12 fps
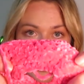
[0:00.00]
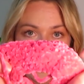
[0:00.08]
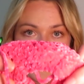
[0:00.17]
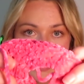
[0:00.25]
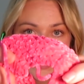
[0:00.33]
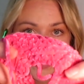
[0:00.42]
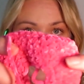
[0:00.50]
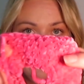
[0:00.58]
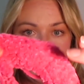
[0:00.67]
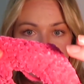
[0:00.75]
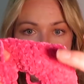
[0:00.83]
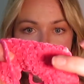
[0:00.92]
Okay, so
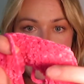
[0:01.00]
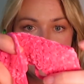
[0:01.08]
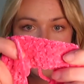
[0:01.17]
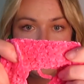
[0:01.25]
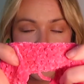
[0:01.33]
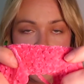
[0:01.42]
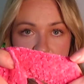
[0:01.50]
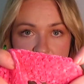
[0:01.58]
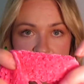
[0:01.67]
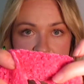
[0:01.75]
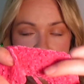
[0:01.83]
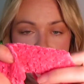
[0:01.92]
after that last round,
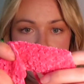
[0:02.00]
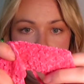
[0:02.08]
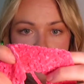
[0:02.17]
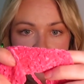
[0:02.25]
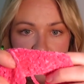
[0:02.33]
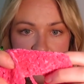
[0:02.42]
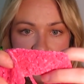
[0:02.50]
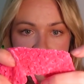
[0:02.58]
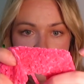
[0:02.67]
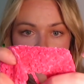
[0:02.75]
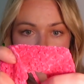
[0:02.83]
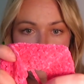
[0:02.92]
including your chain
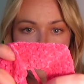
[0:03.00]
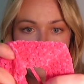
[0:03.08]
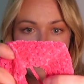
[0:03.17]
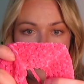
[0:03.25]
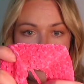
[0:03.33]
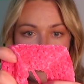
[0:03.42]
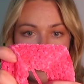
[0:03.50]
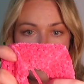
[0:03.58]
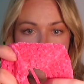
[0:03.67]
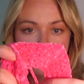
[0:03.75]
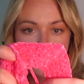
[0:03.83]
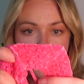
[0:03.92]
round, you should
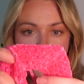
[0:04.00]
have